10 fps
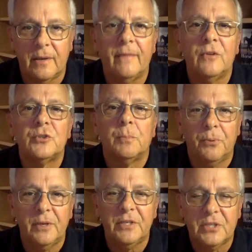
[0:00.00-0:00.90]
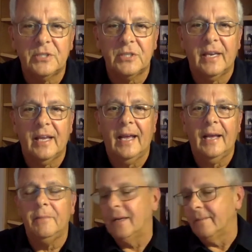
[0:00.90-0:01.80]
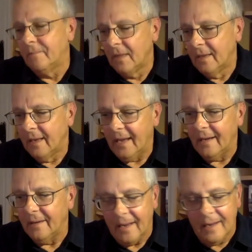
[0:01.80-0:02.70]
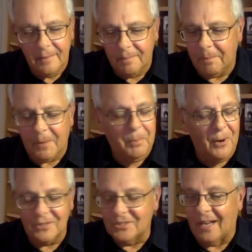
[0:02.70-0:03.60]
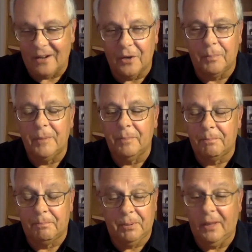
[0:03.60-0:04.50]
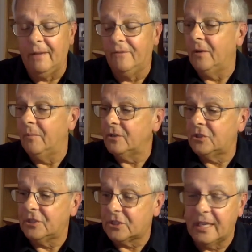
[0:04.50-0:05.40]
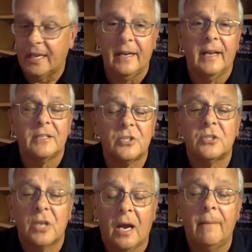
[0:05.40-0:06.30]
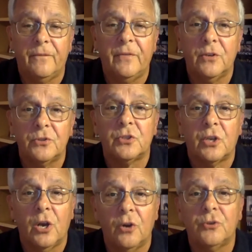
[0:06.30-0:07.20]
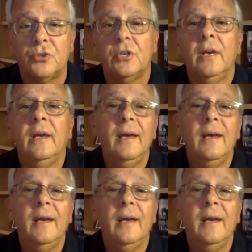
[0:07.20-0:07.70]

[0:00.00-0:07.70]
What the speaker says: And there's a preseason game and Paul's not going to be playing very much. He's standing next to Tom Fears, the coach.